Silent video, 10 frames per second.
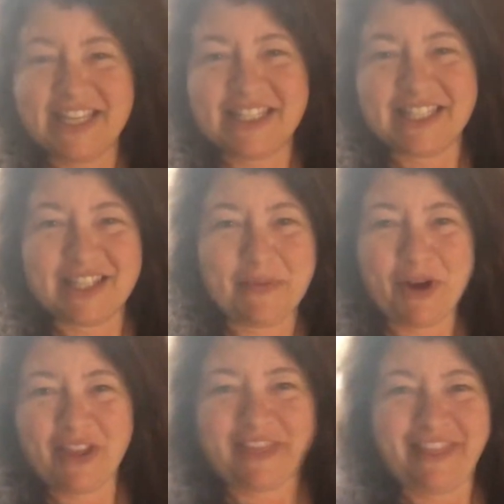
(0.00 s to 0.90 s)
It's the
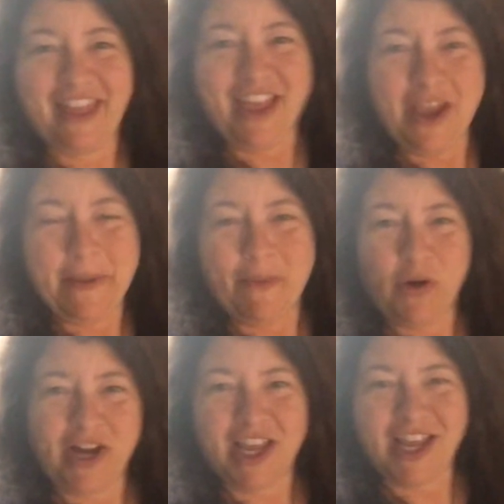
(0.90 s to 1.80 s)
birthday
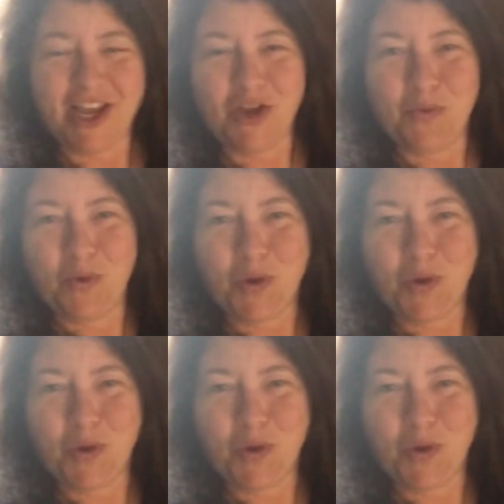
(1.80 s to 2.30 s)
morning.